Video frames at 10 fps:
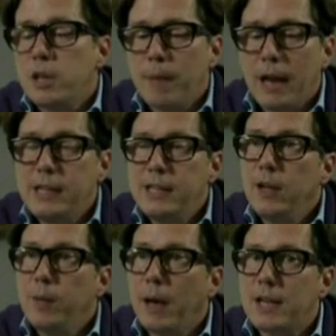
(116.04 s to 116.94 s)
and little
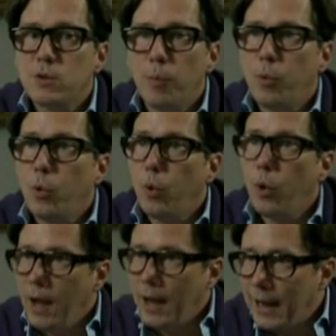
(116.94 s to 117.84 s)
diagrams,
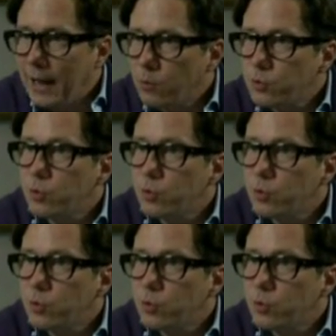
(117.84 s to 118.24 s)
maybe about the